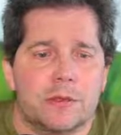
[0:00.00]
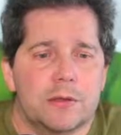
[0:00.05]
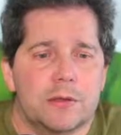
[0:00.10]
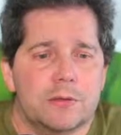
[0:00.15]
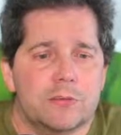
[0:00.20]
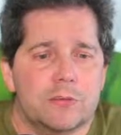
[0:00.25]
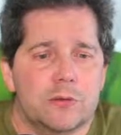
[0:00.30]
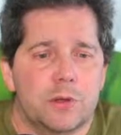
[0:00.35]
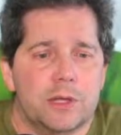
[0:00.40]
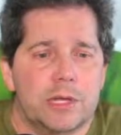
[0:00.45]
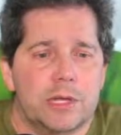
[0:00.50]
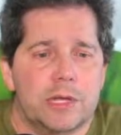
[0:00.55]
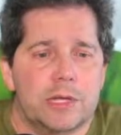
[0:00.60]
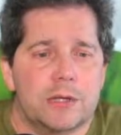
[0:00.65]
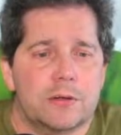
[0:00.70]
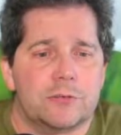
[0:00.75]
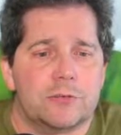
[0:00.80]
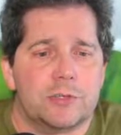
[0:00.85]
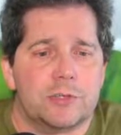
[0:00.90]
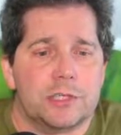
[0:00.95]
So we
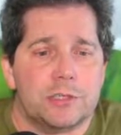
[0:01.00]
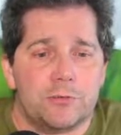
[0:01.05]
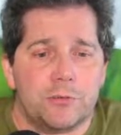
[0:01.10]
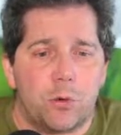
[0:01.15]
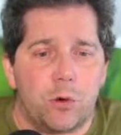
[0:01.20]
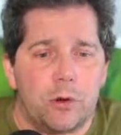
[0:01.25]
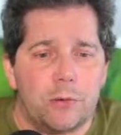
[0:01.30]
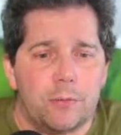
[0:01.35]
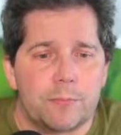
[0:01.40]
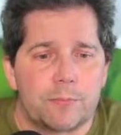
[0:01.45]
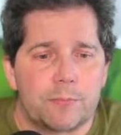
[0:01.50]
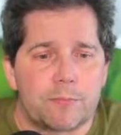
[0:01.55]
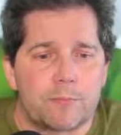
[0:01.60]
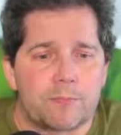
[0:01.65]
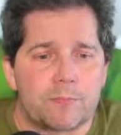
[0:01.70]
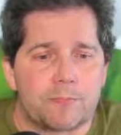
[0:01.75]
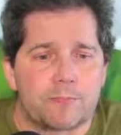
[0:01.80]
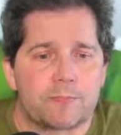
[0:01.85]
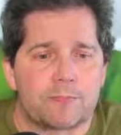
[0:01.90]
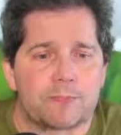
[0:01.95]
have e4,
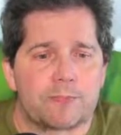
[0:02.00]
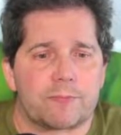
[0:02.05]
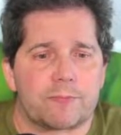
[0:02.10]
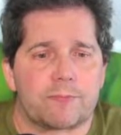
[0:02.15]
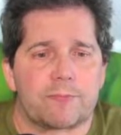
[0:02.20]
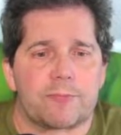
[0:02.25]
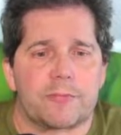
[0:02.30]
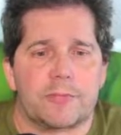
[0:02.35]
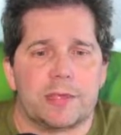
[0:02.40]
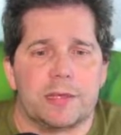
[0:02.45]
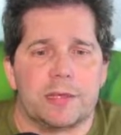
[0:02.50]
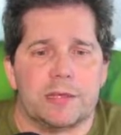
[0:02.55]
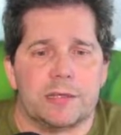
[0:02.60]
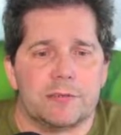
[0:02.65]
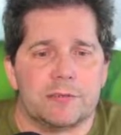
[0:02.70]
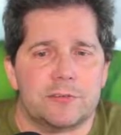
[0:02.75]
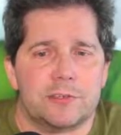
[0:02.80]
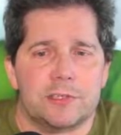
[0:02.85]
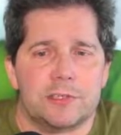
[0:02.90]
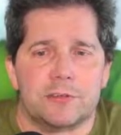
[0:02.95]

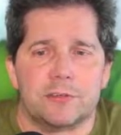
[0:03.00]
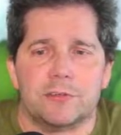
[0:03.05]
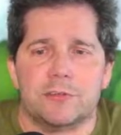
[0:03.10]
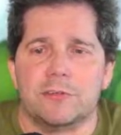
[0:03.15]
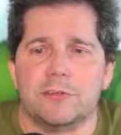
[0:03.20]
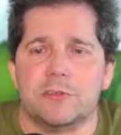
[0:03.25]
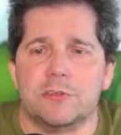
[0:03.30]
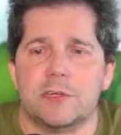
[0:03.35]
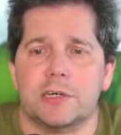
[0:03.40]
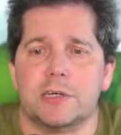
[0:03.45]
e6.